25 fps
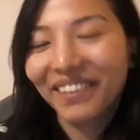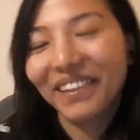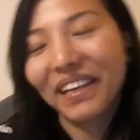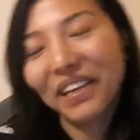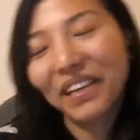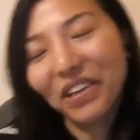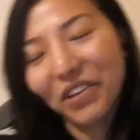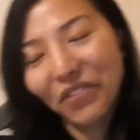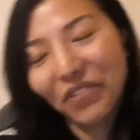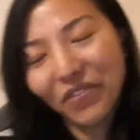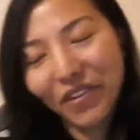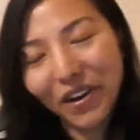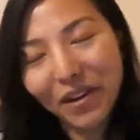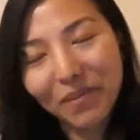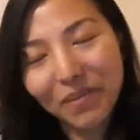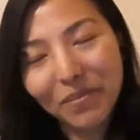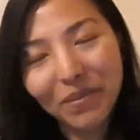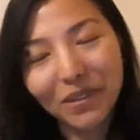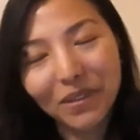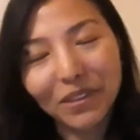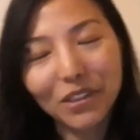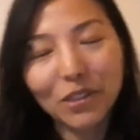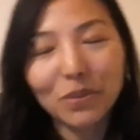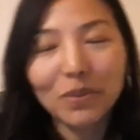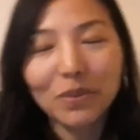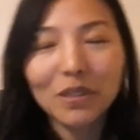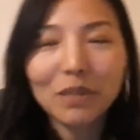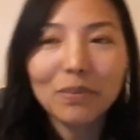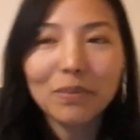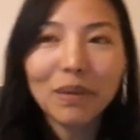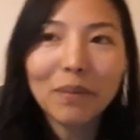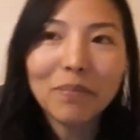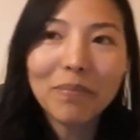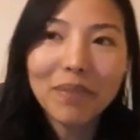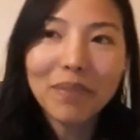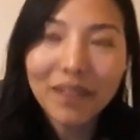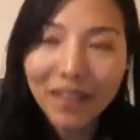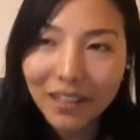Thank you very much. It was
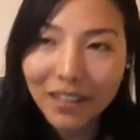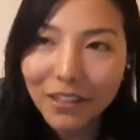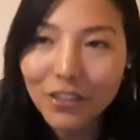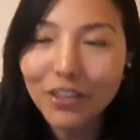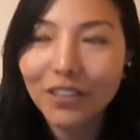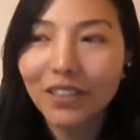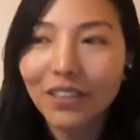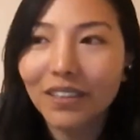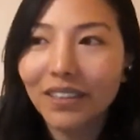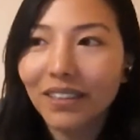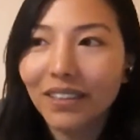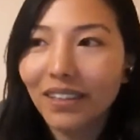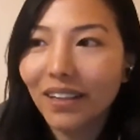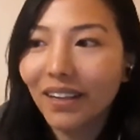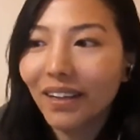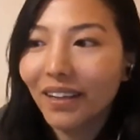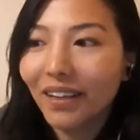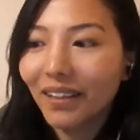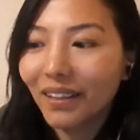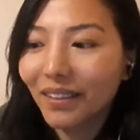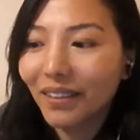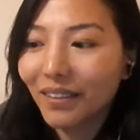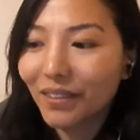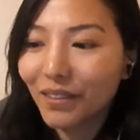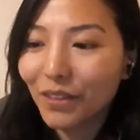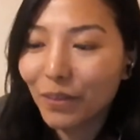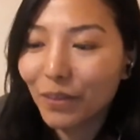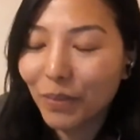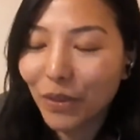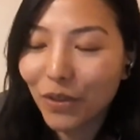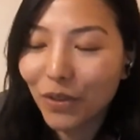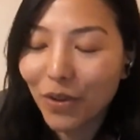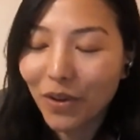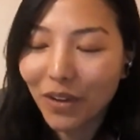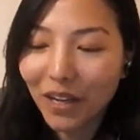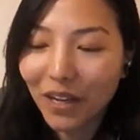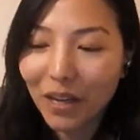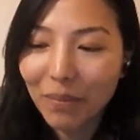my pleasure to be
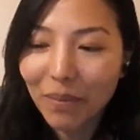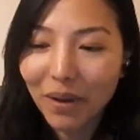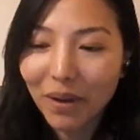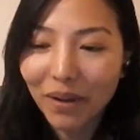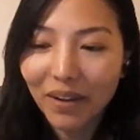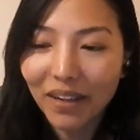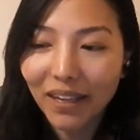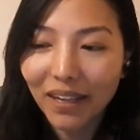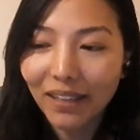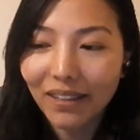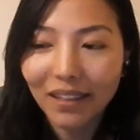talking about it.